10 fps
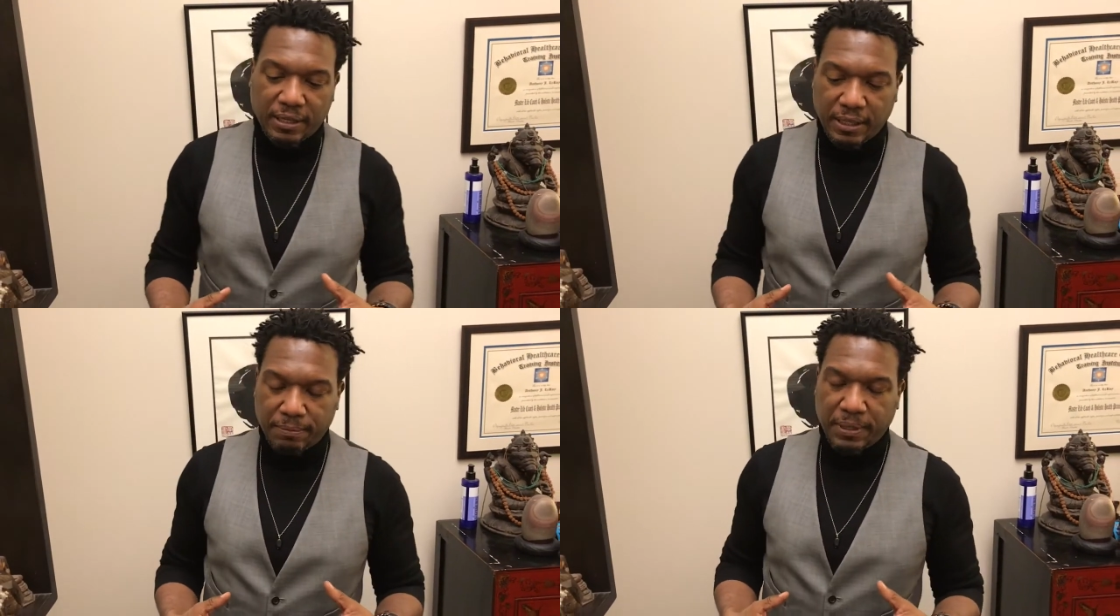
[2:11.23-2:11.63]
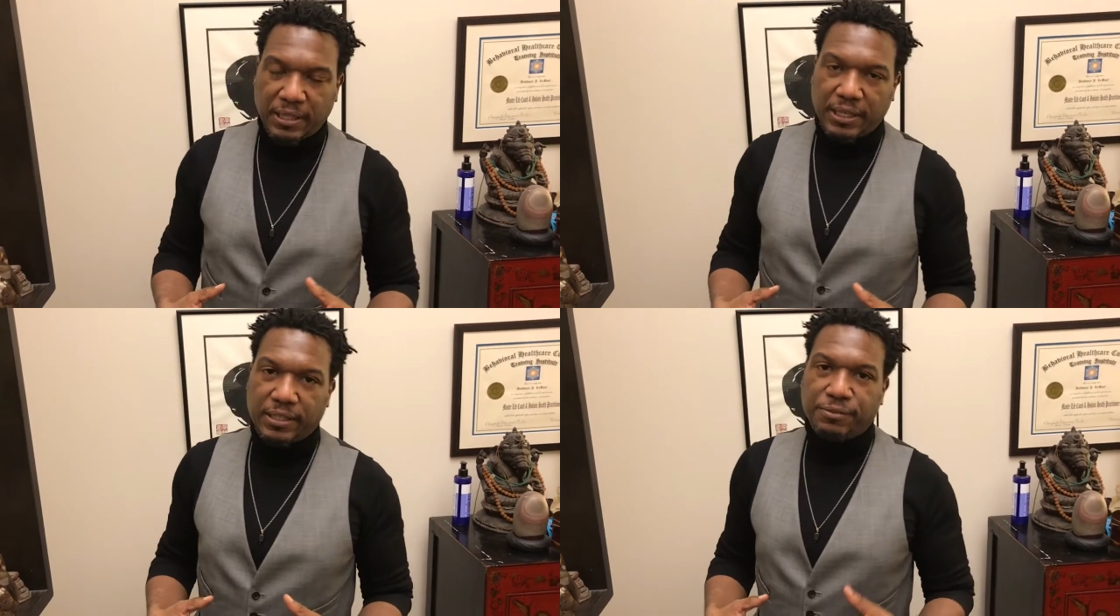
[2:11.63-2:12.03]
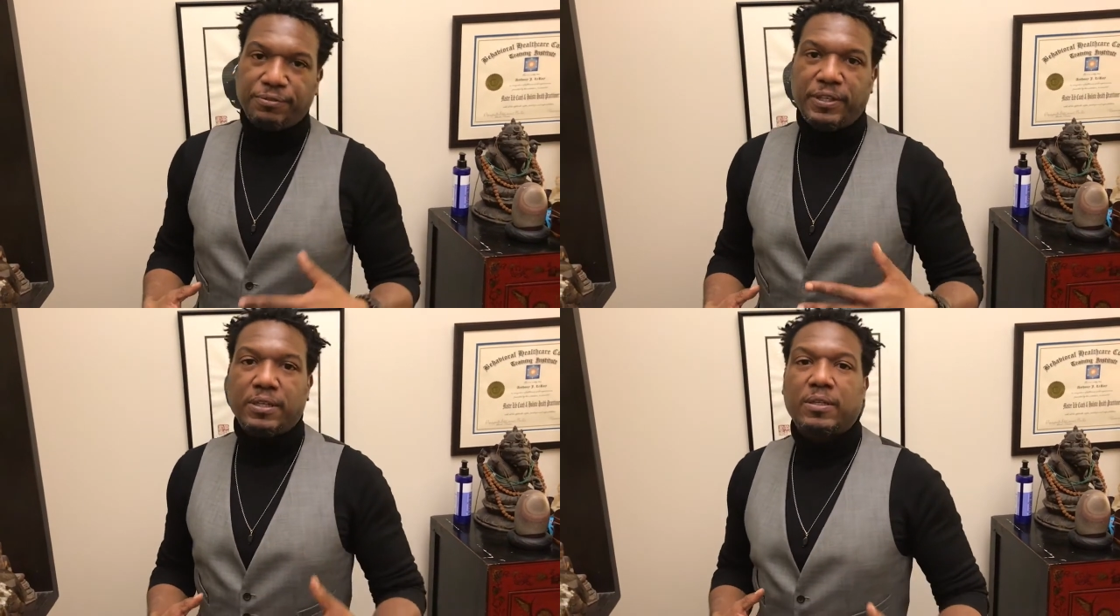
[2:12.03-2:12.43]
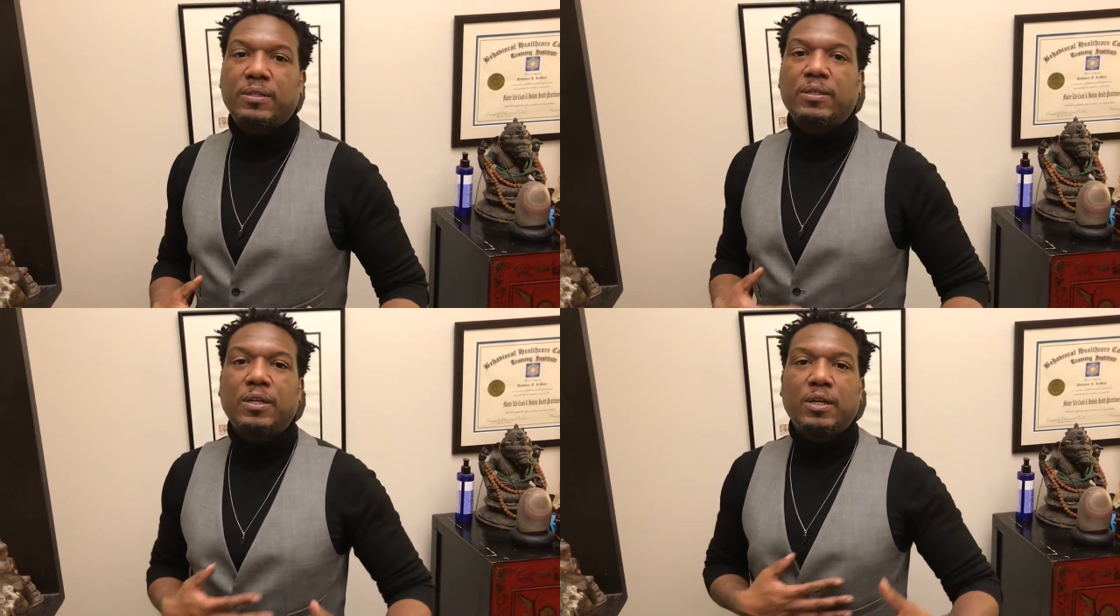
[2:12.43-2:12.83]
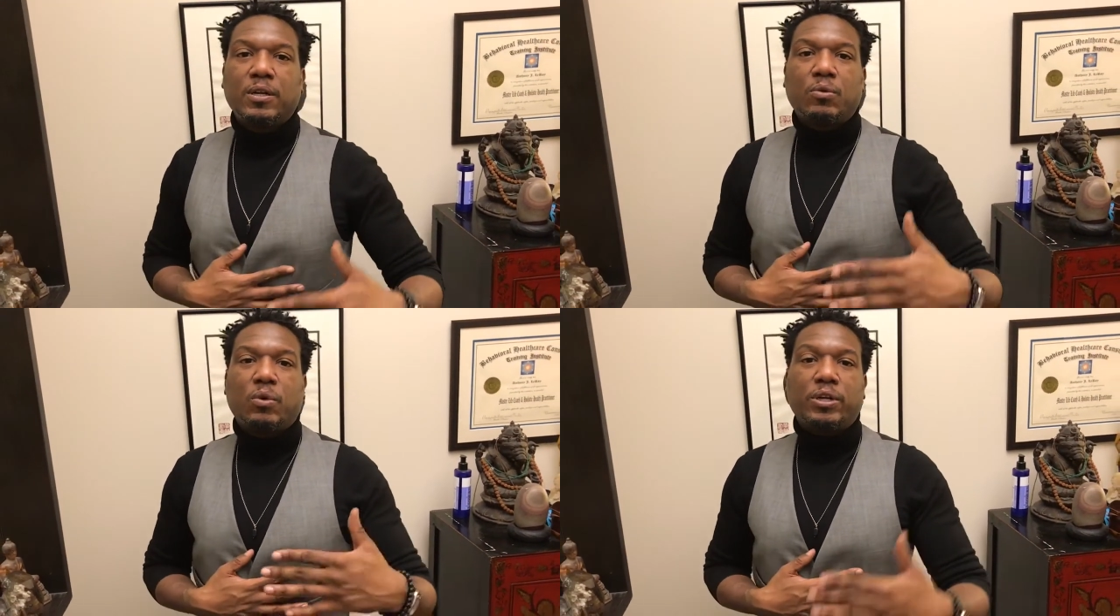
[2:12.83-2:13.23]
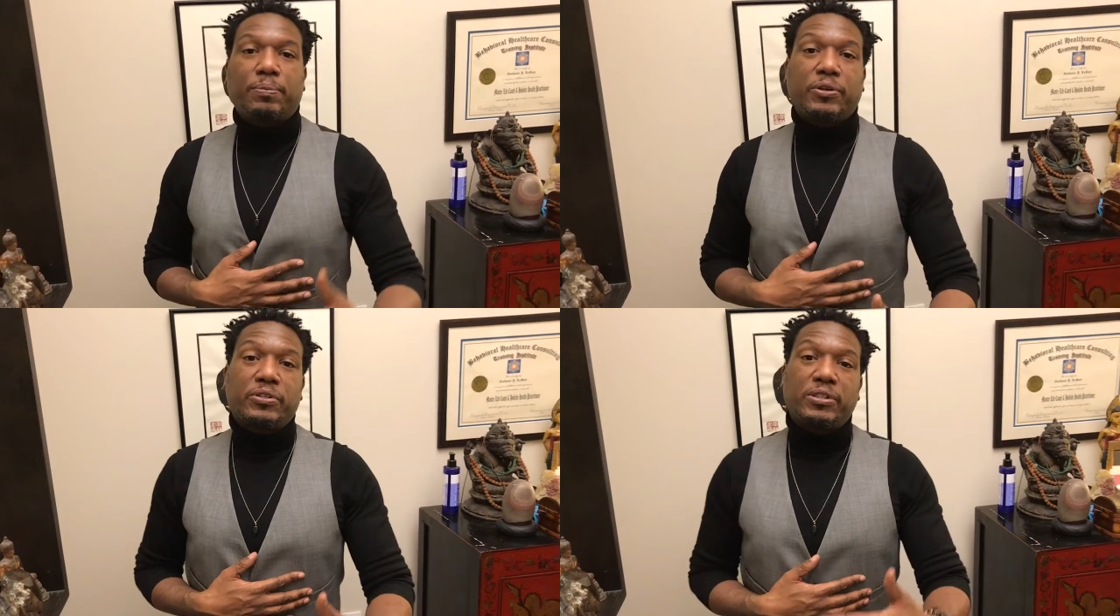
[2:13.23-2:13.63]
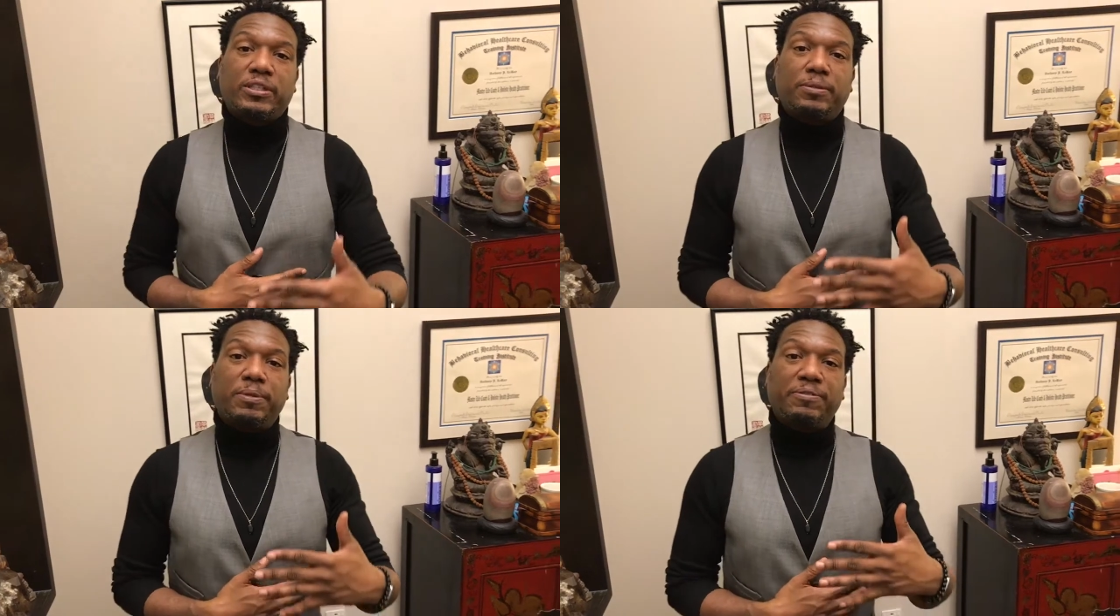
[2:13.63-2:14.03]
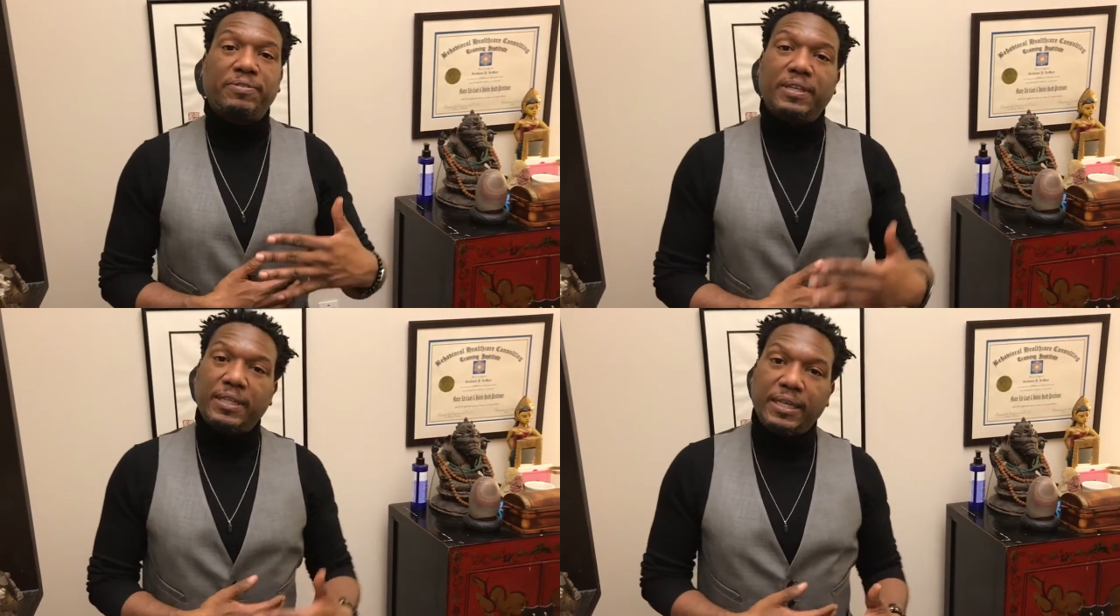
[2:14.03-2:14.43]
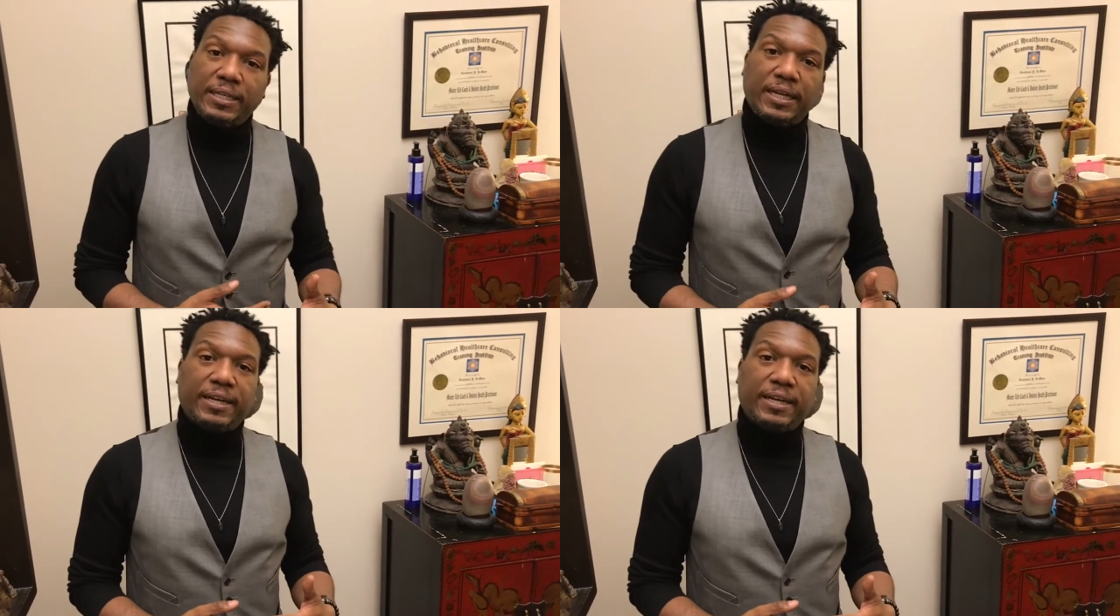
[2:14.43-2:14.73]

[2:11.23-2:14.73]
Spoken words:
the ability to feel what a person could be feeling.